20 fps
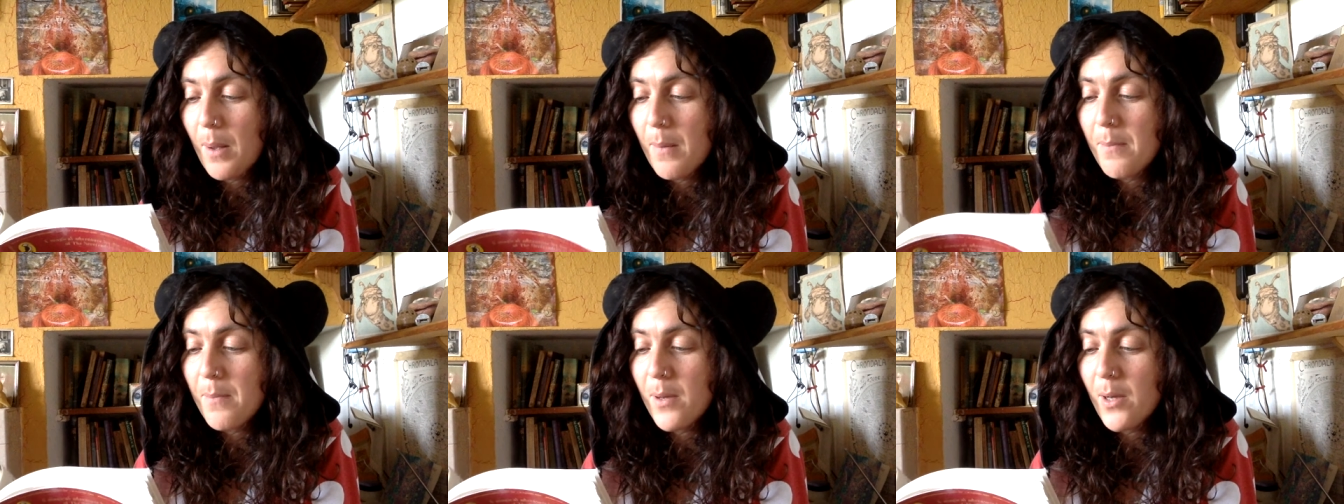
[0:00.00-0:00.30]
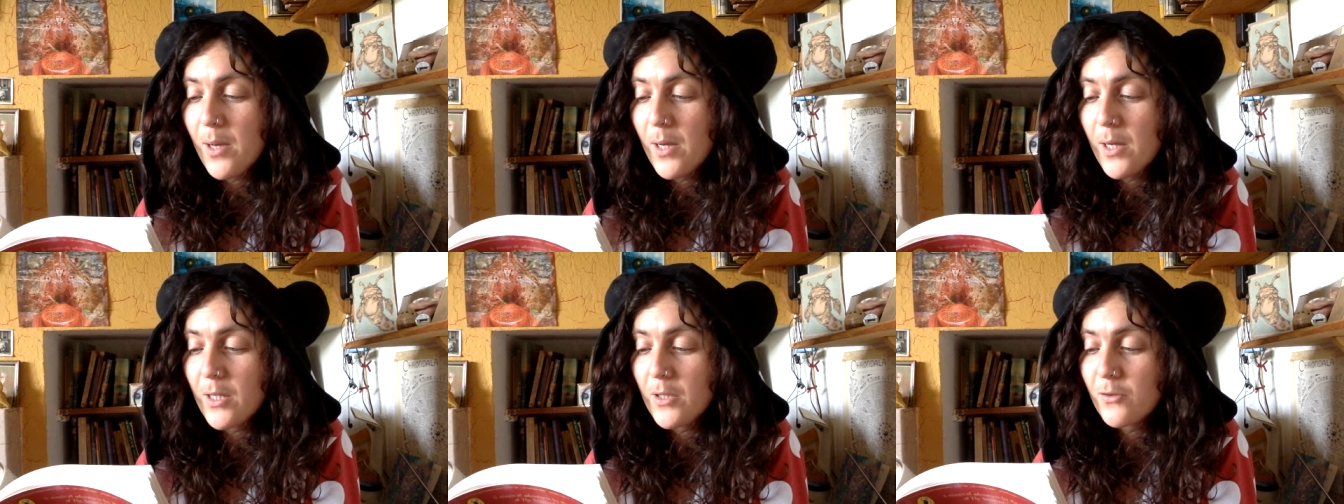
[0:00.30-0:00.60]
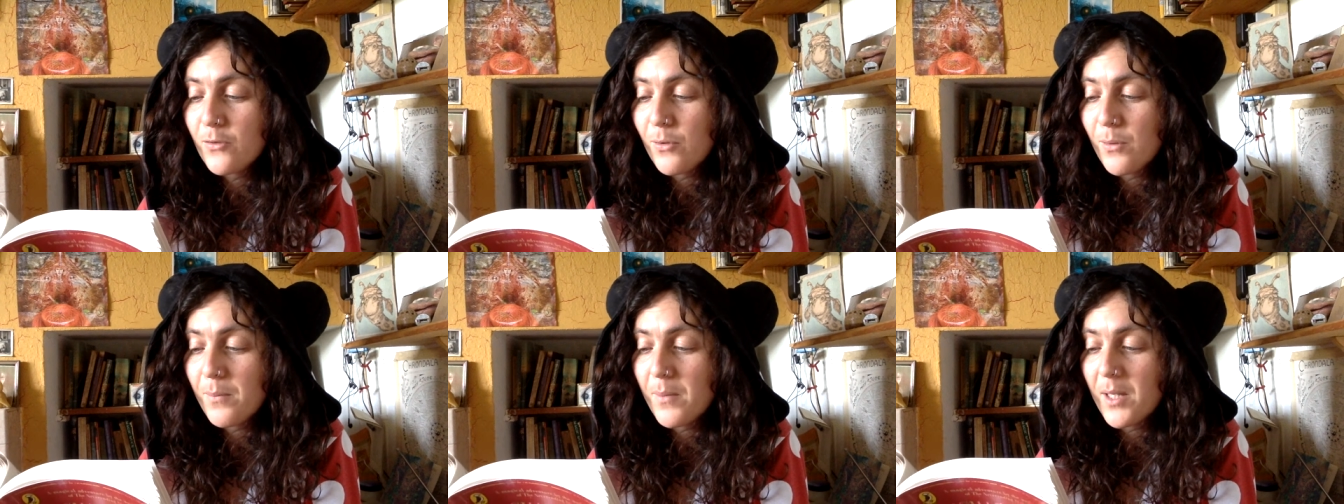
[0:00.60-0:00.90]

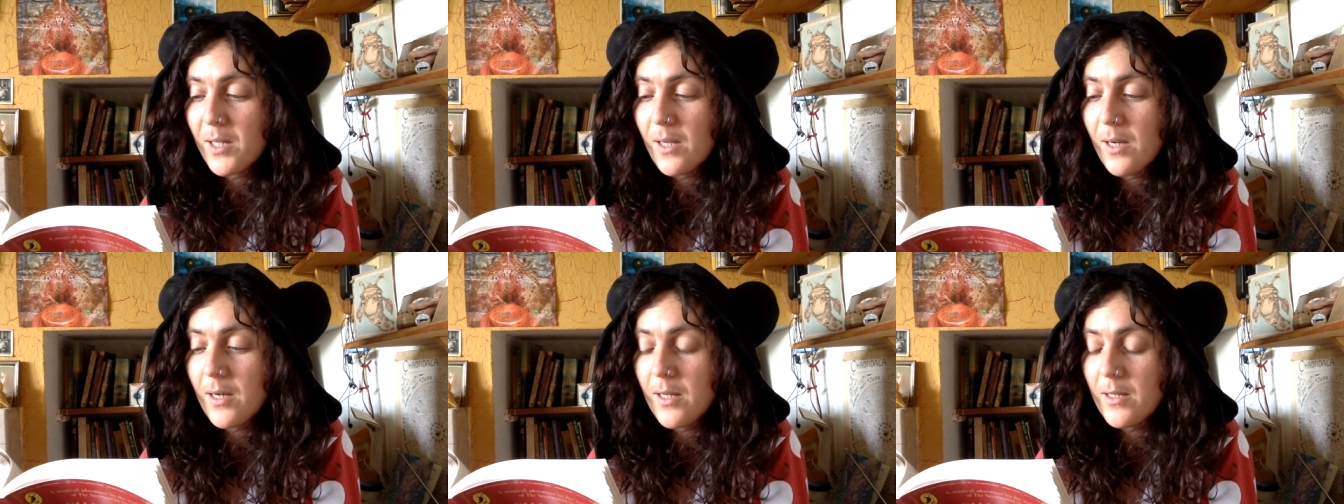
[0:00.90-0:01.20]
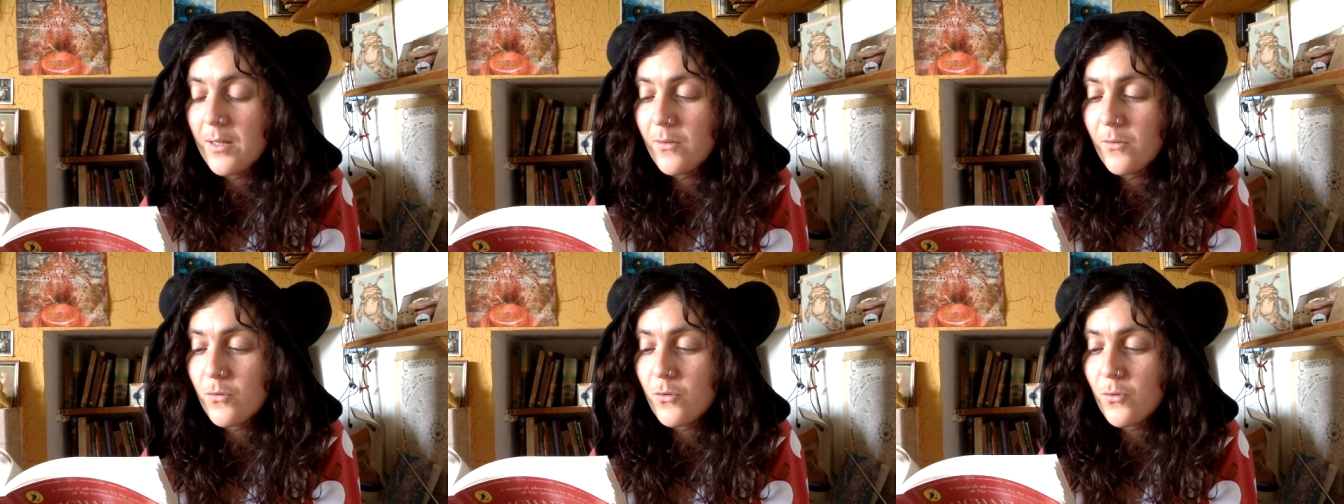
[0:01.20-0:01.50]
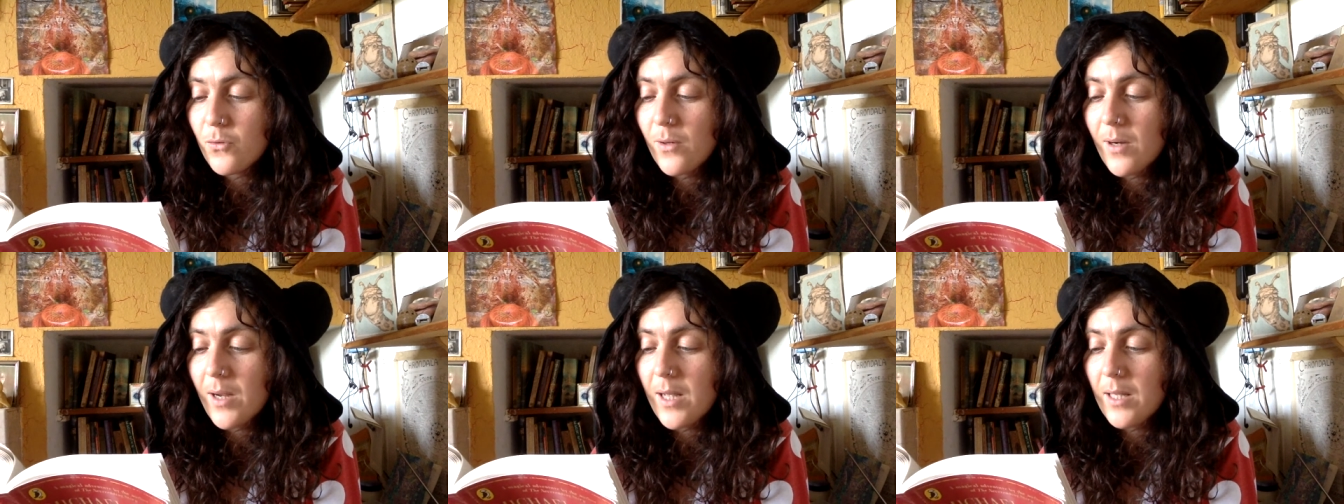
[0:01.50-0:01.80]
emerge from a kind of
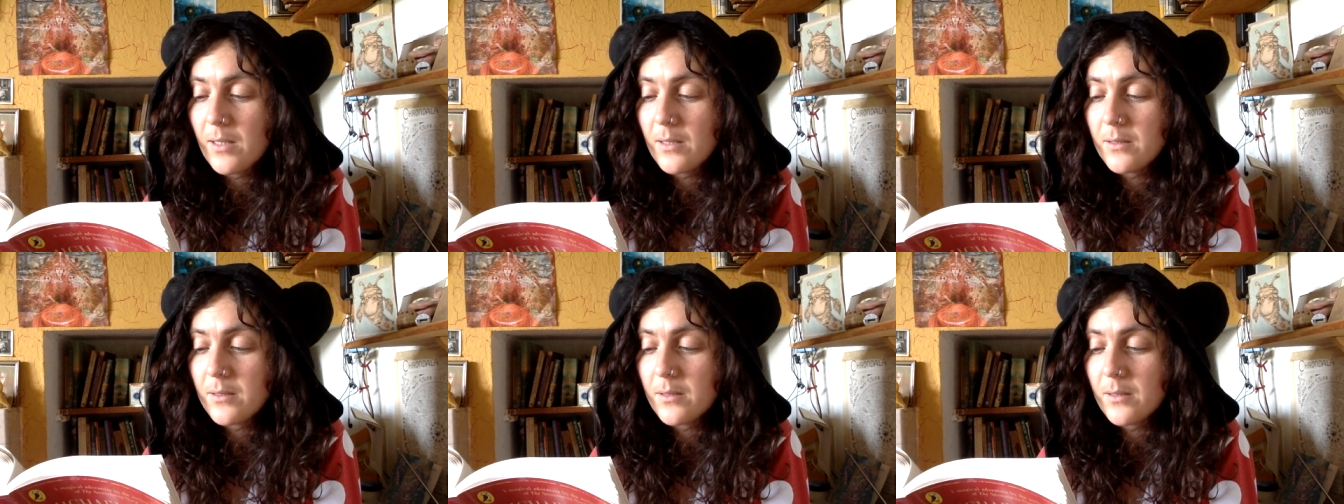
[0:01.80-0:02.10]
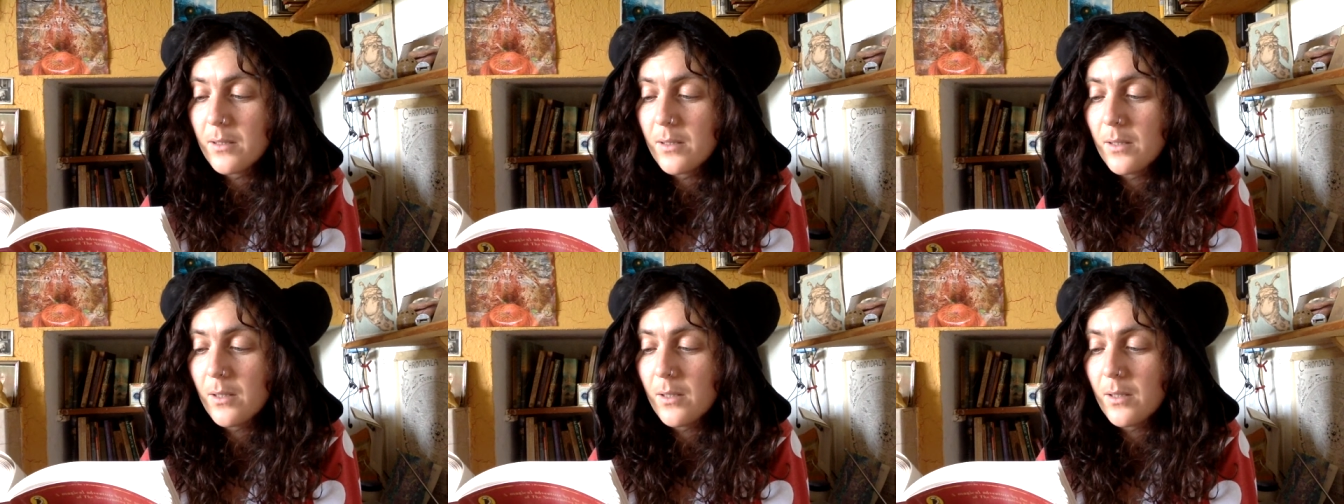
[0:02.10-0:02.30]
trance.